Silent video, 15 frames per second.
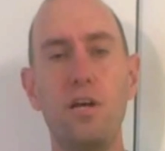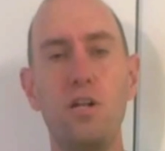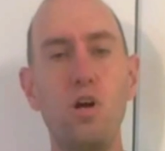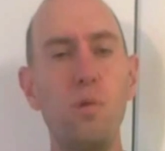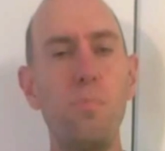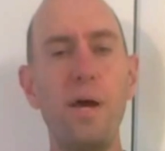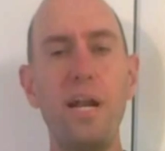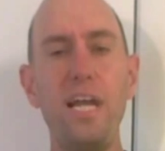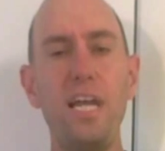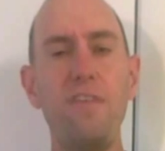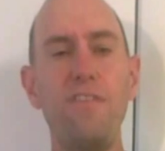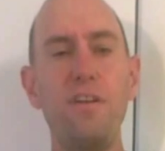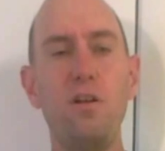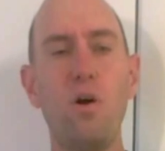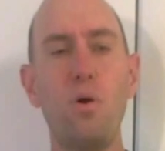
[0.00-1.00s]
Nobody
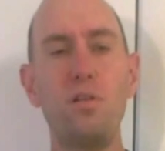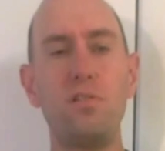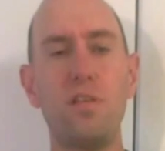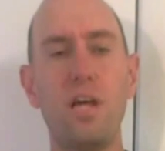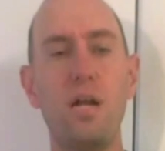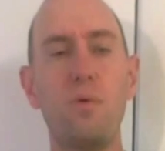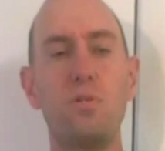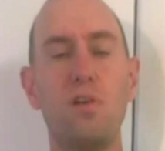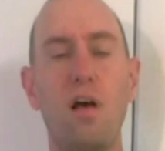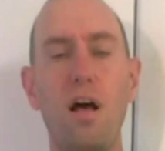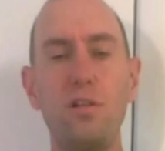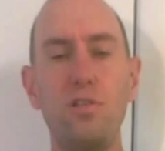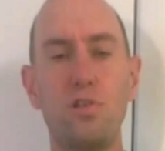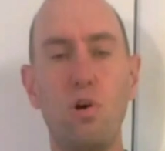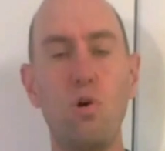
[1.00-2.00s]
even noticed that he was
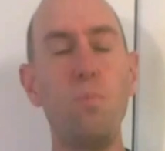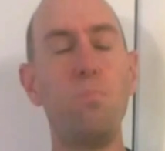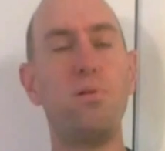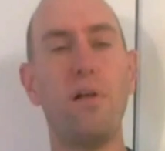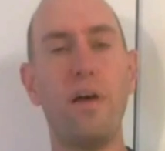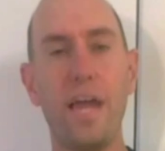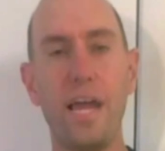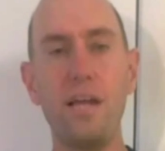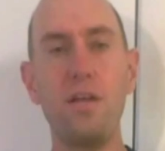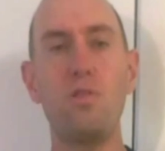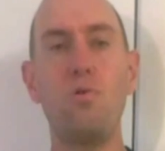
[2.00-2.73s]
also playing